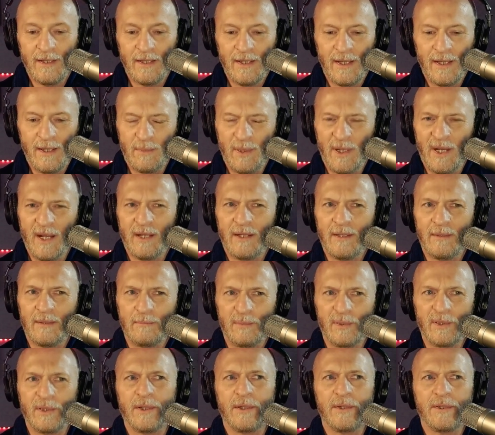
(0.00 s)
He put out a
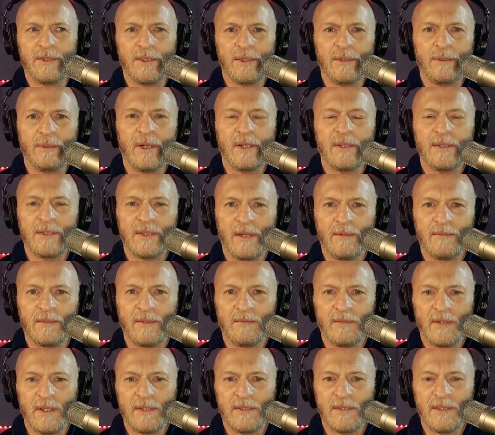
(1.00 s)
book or two on
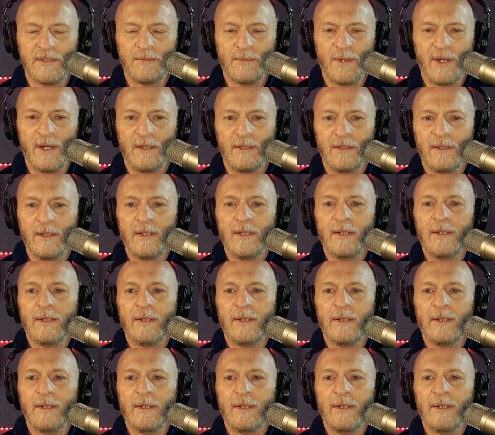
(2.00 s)
self-defense as well